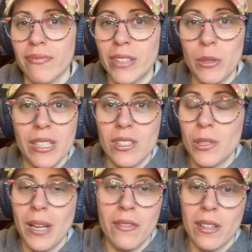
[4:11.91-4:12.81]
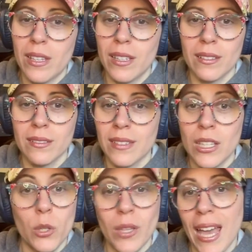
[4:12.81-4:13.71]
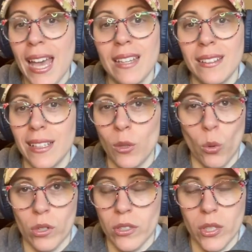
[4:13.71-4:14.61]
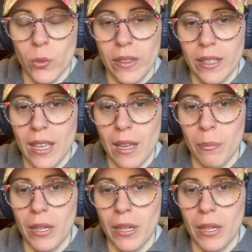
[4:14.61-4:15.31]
You need to do everything that you can in order to win the game.